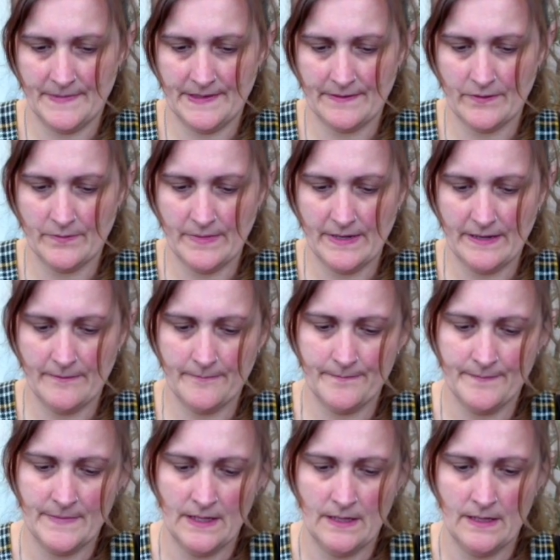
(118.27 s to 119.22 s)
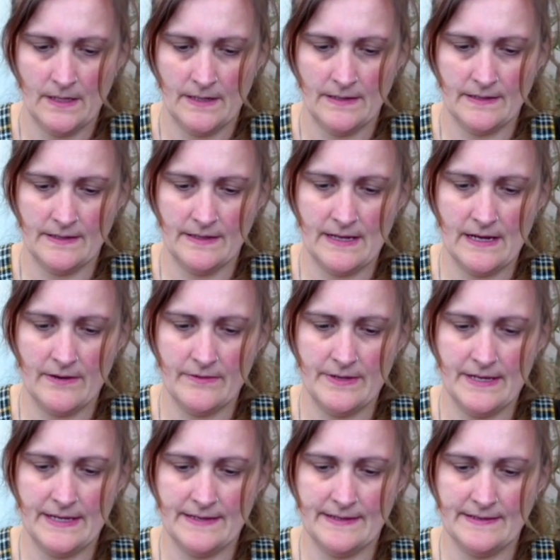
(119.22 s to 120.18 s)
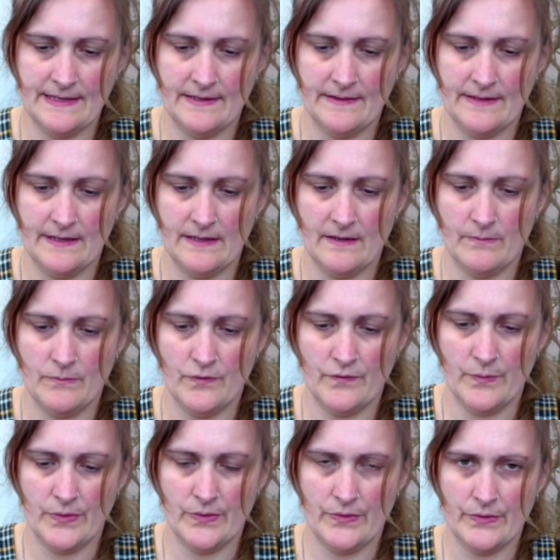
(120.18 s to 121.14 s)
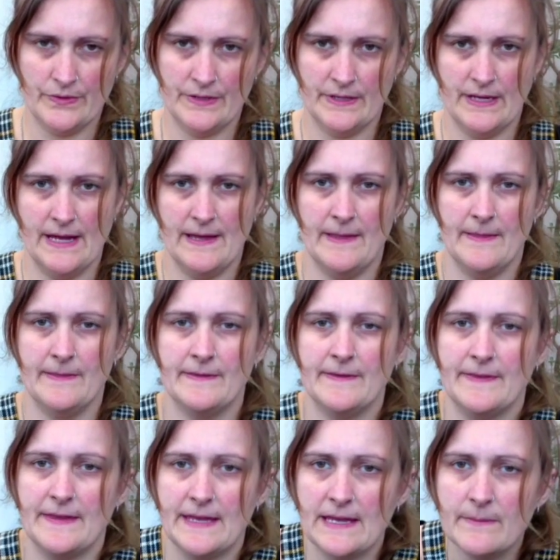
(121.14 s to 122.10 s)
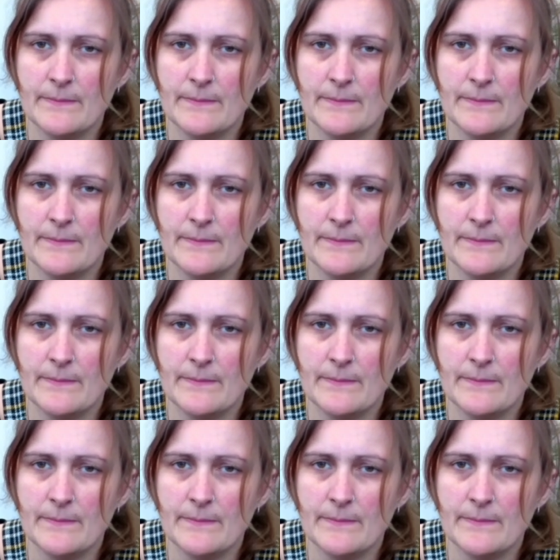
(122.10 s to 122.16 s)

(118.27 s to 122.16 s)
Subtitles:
Come out. So now you can see the motherboard and the